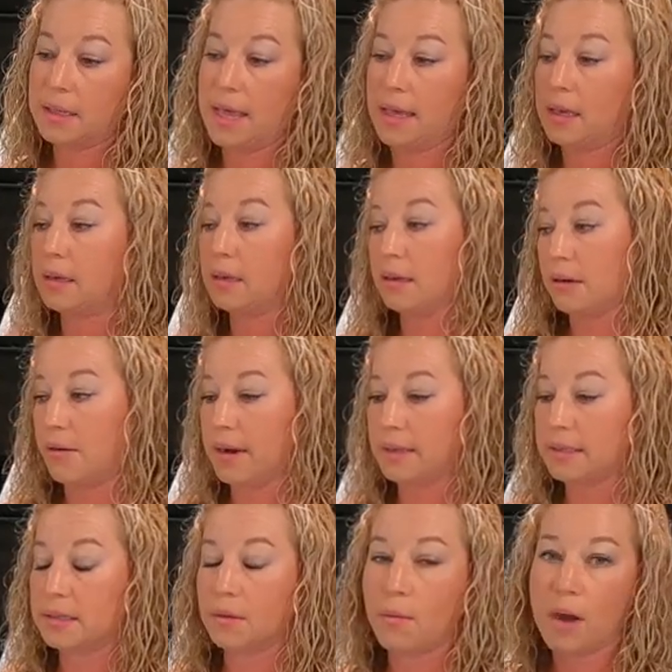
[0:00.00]
Like, you know, I
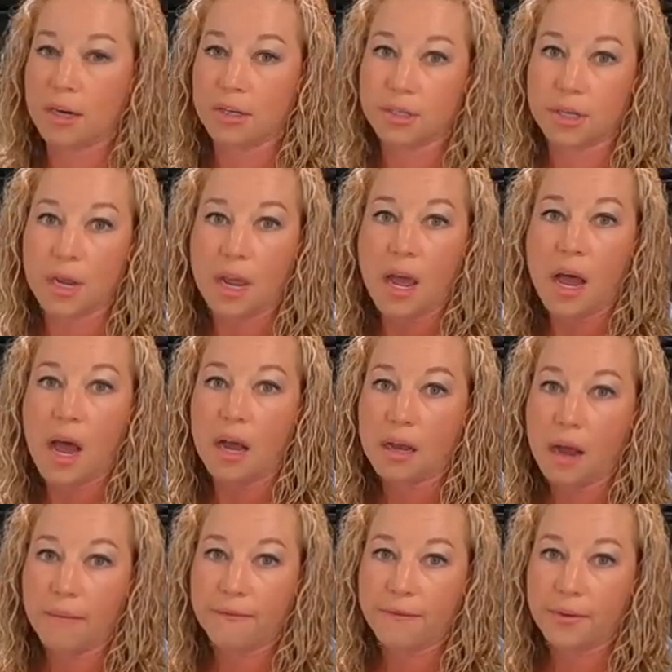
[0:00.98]
still wash a
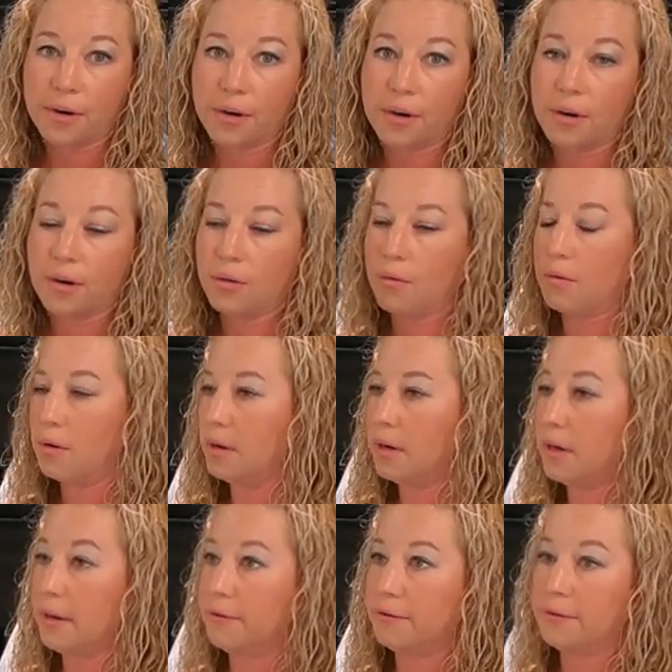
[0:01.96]
comforter
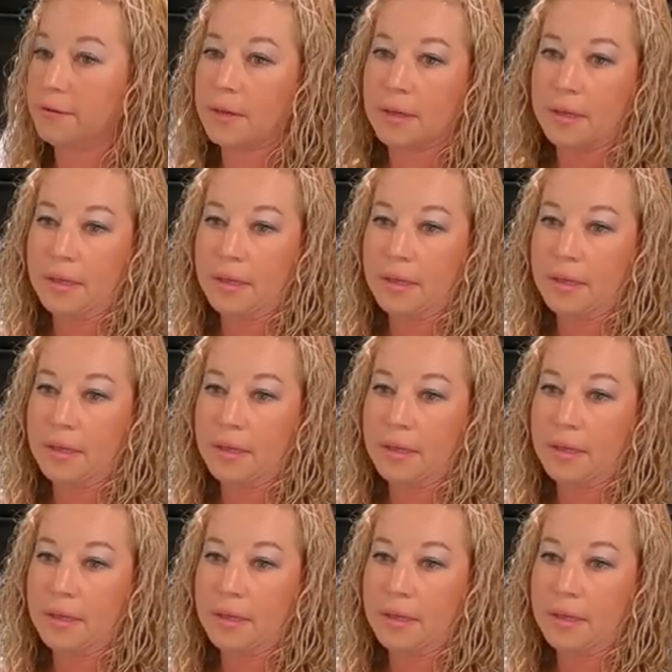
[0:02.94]
or if